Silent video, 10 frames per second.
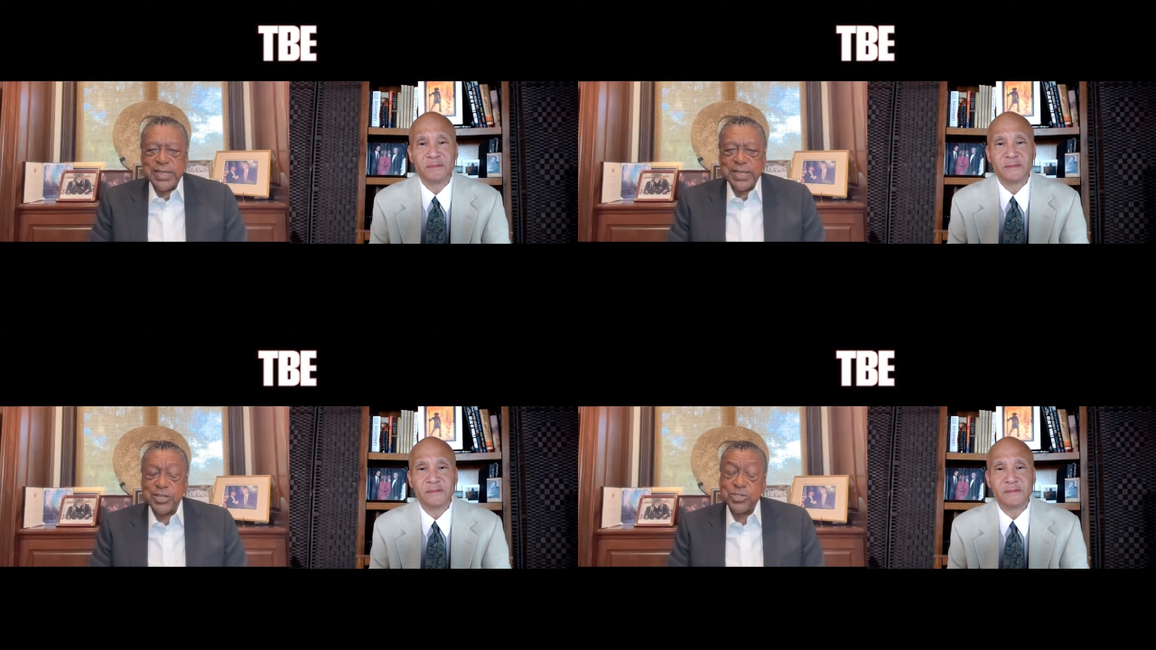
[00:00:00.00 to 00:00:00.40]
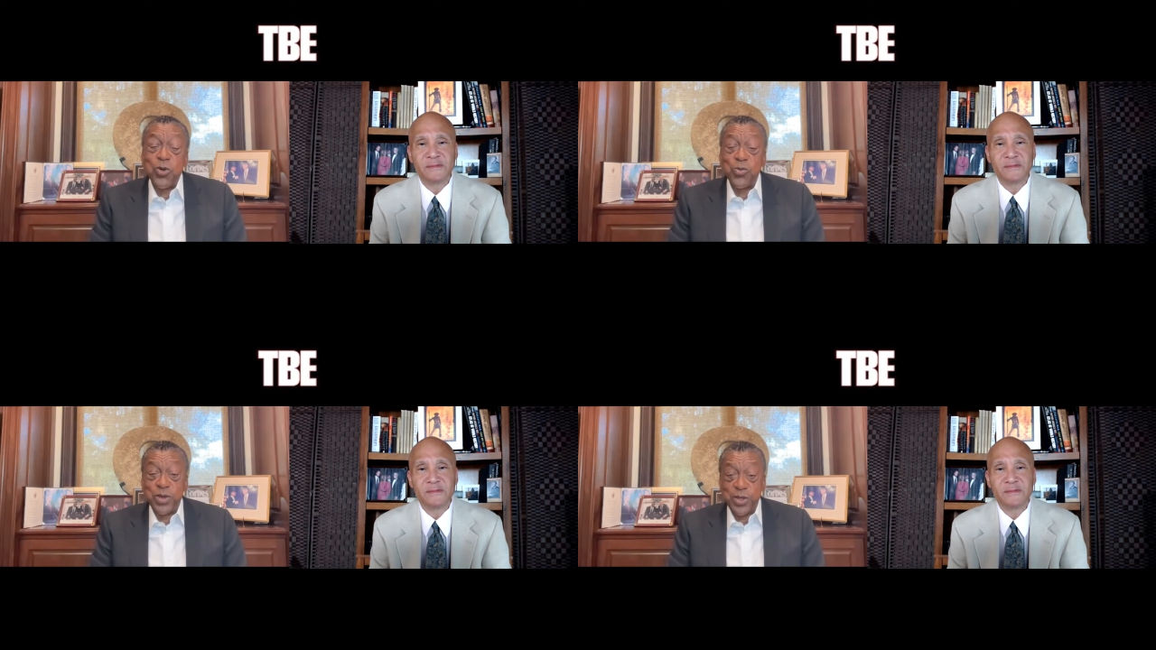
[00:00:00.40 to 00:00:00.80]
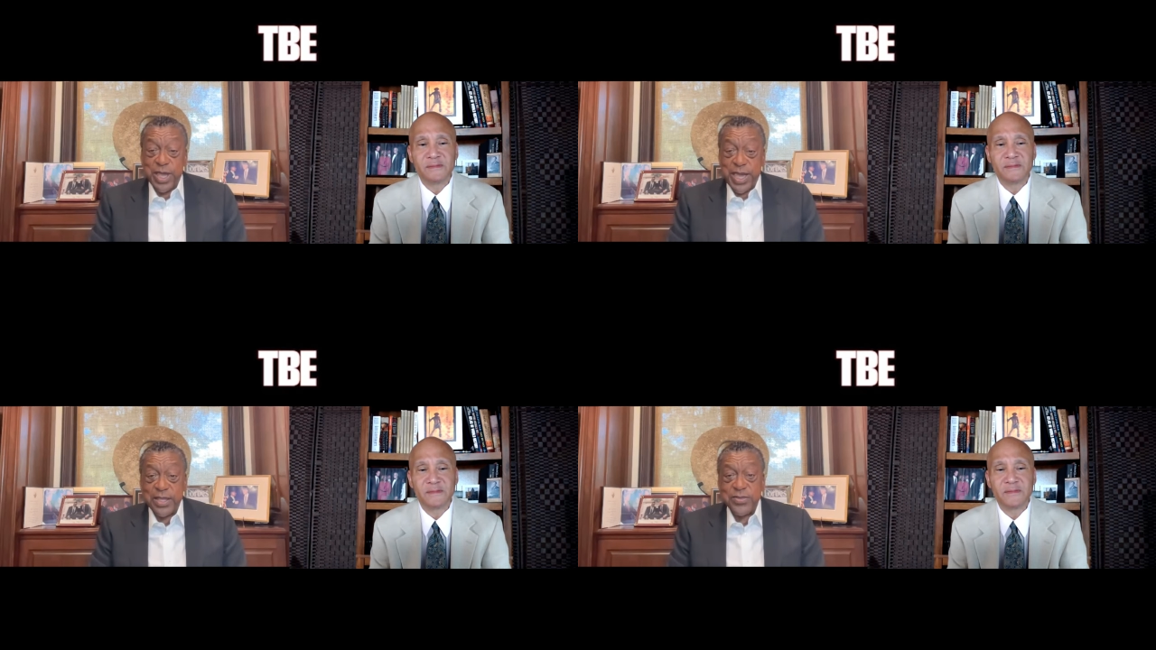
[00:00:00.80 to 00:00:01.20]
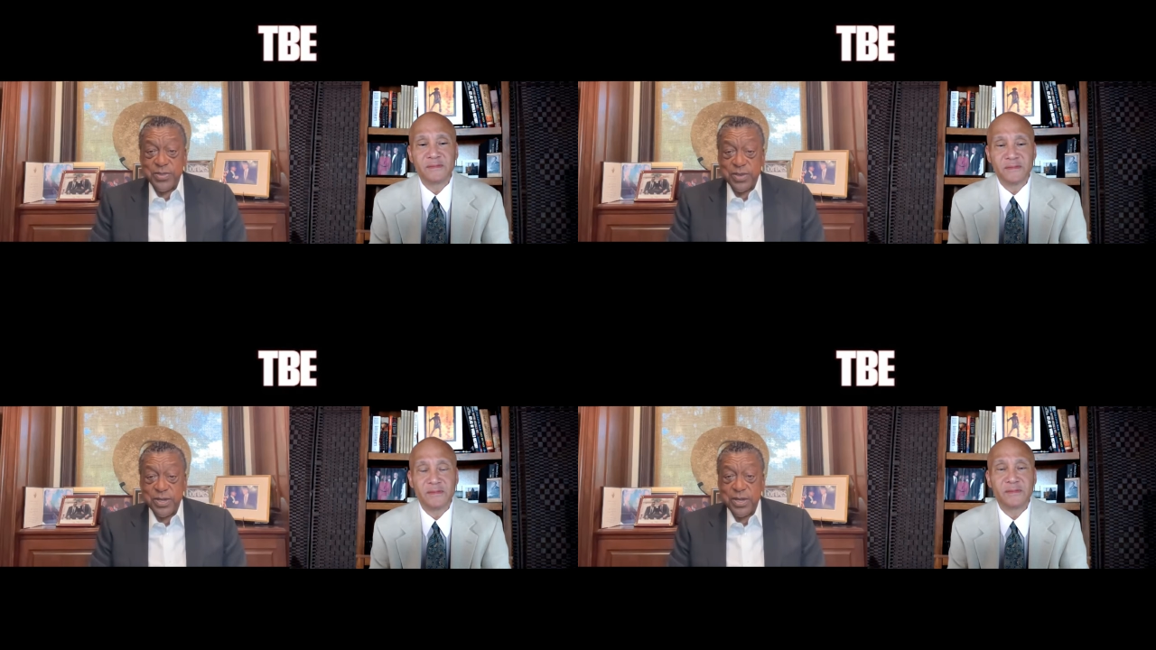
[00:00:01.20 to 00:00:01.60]
Speaker 1: there's no real
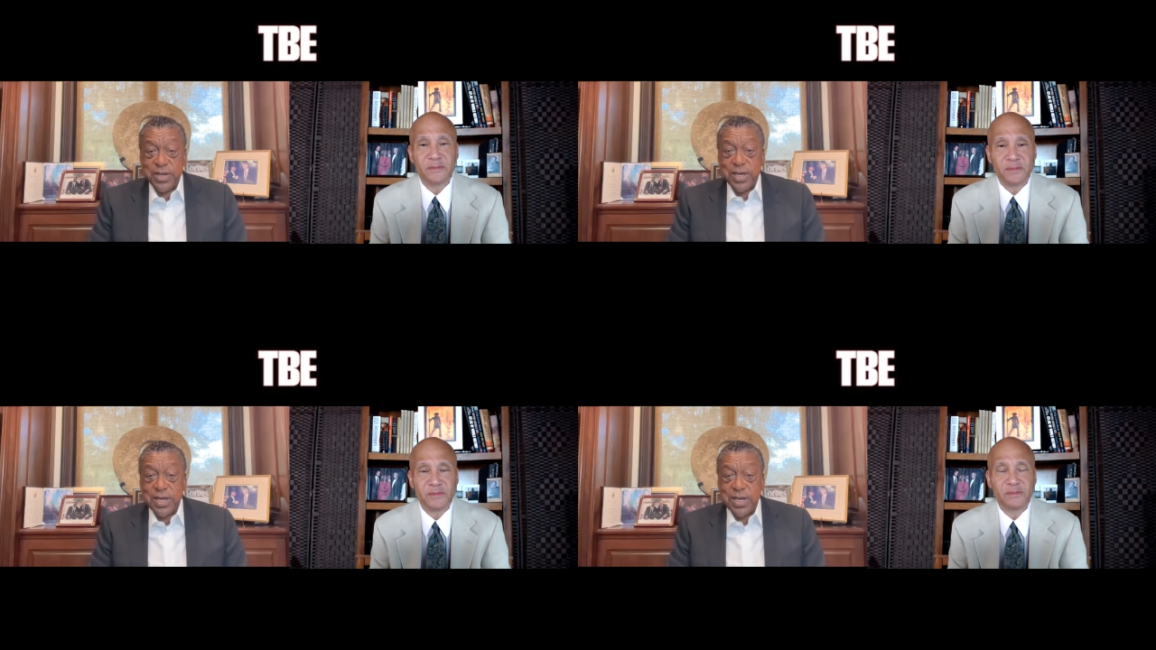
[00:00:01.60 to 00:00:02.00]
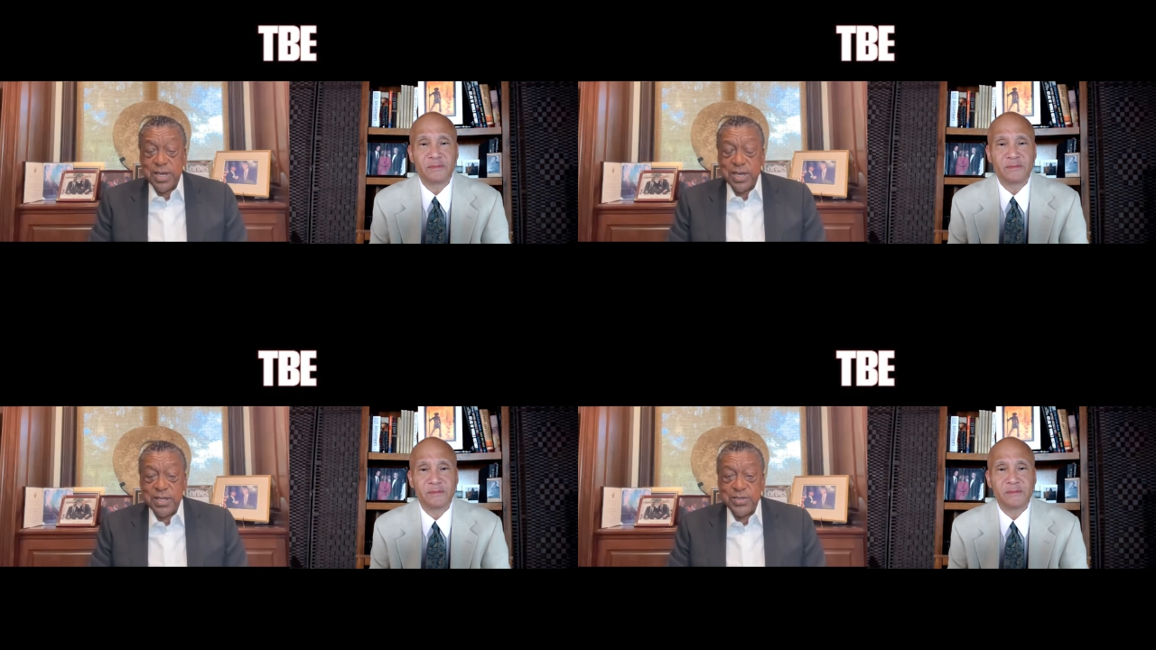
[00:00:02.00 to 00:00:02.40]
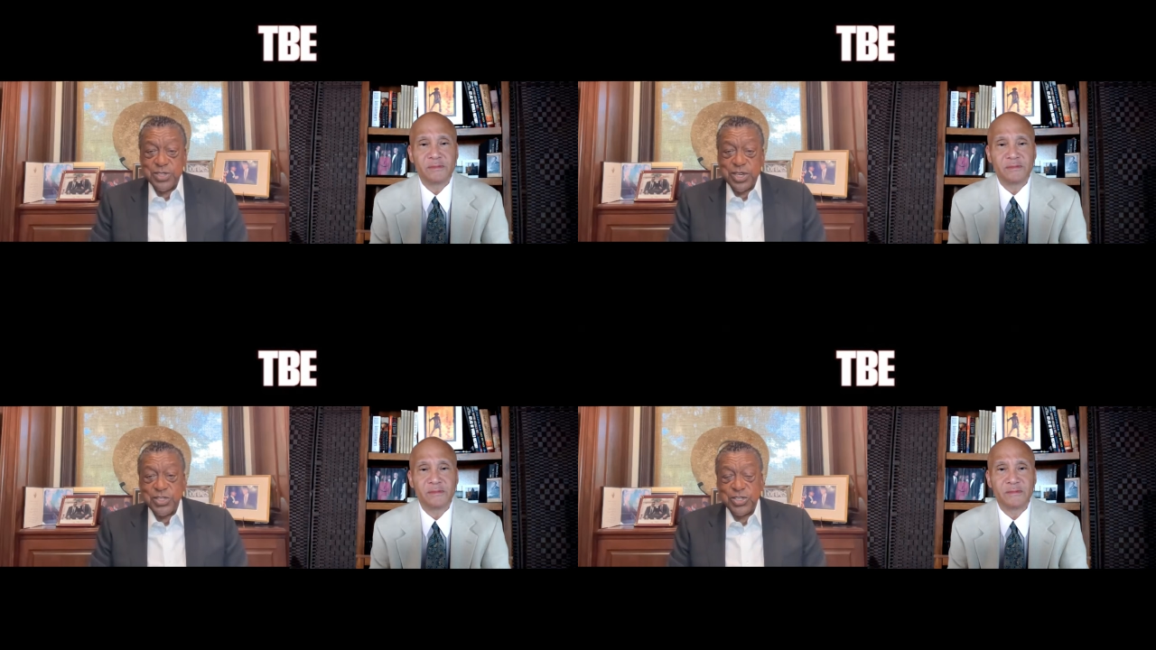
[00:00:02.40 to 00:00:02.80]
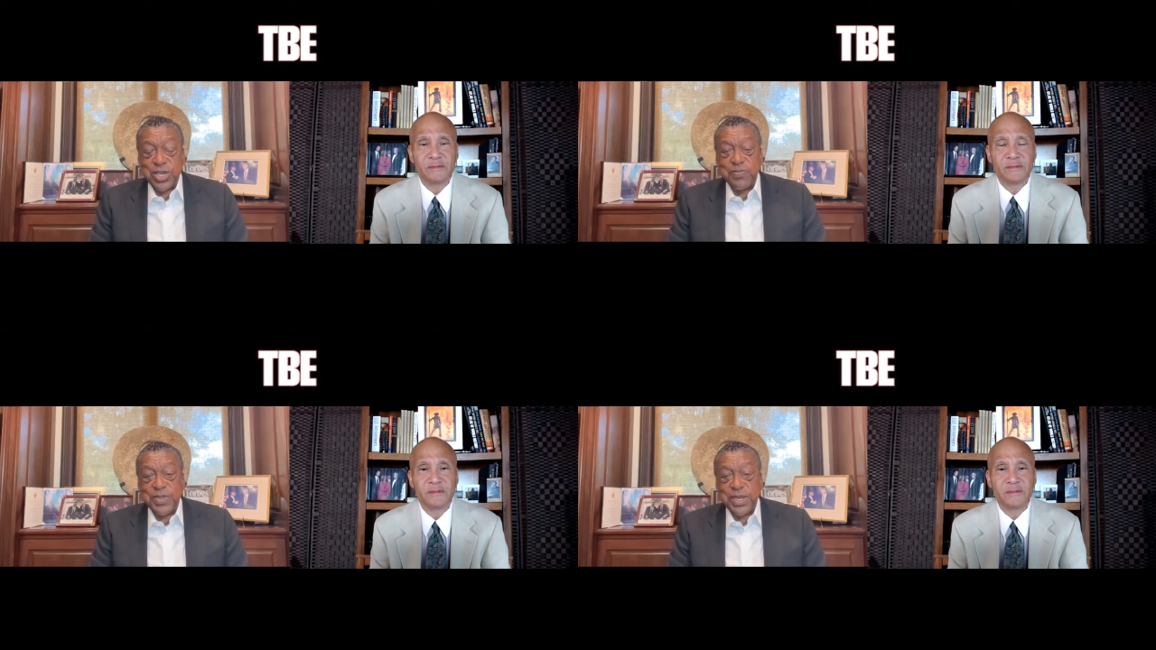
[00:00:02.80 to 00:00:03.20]
answer. It's just
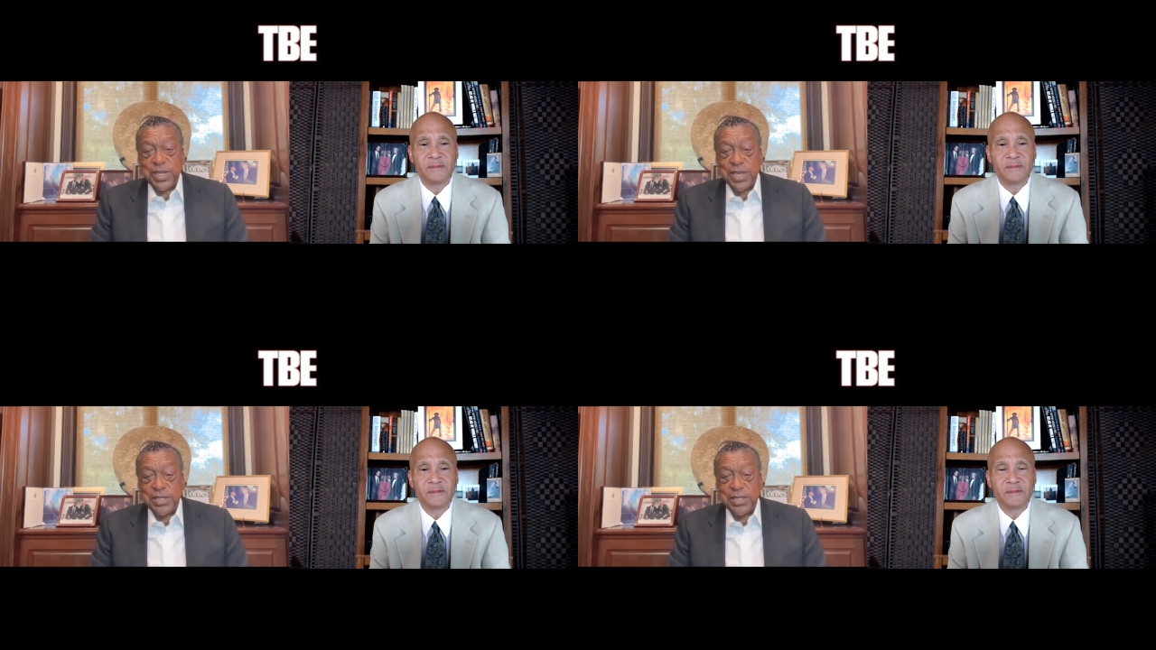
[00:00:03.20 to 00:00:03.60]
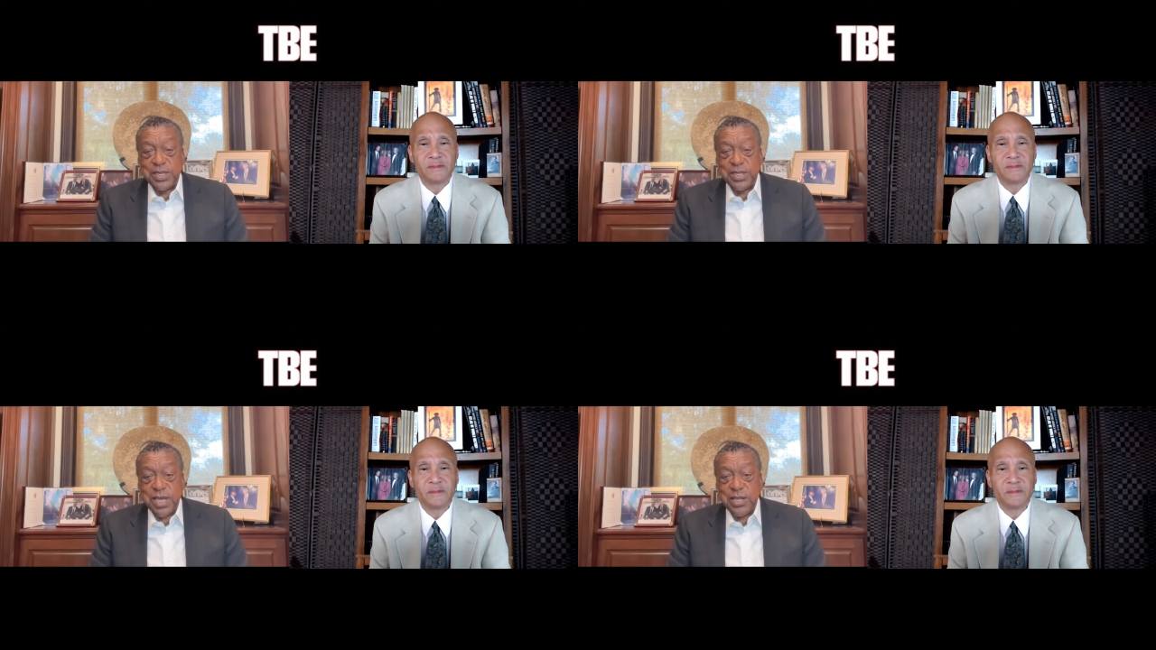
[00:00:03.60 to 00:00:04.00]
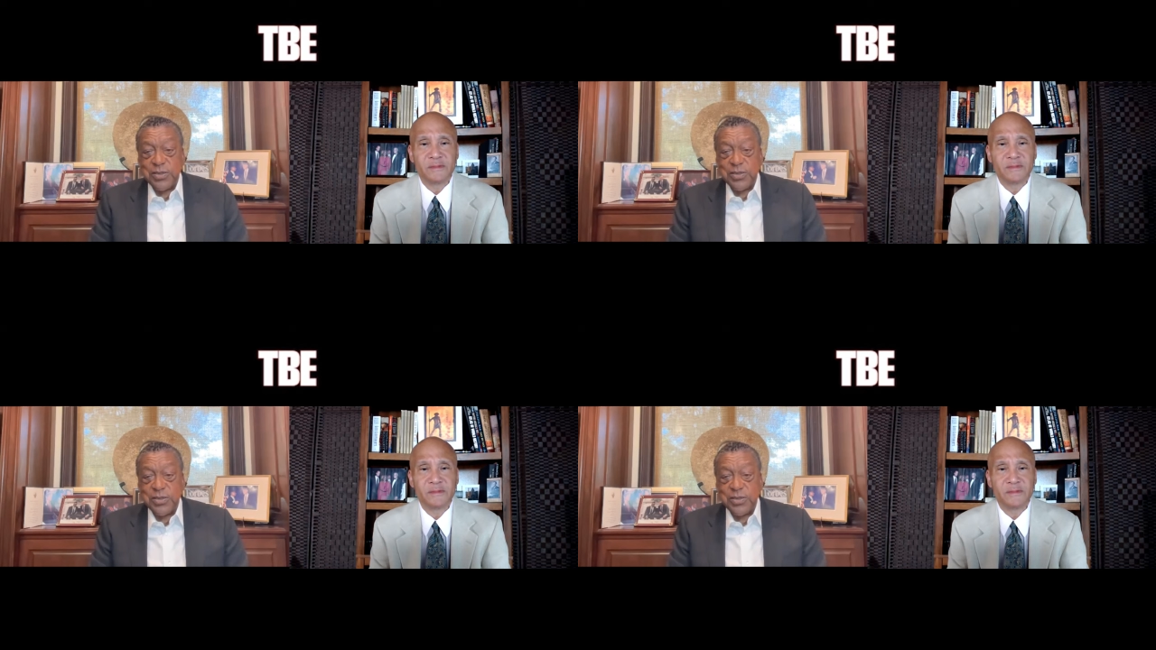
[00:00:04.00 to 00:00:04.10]
something that's inside you.